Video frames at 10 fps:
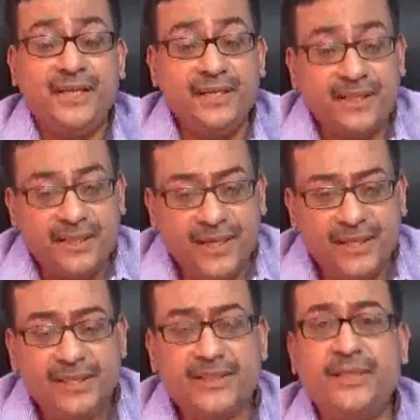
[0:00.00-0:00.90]
in
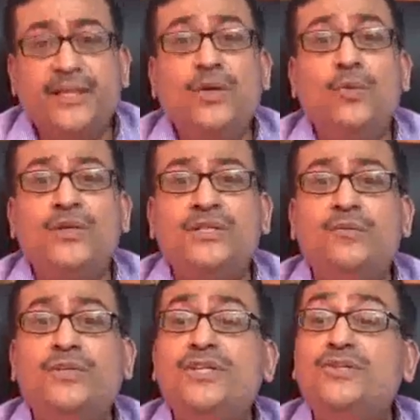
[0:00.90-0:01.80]
creating that
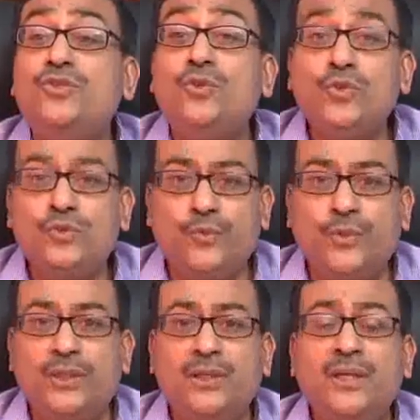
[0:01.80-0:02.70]
innovation which is
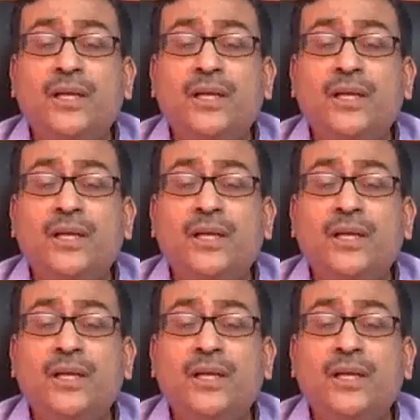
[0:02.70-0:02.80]
useful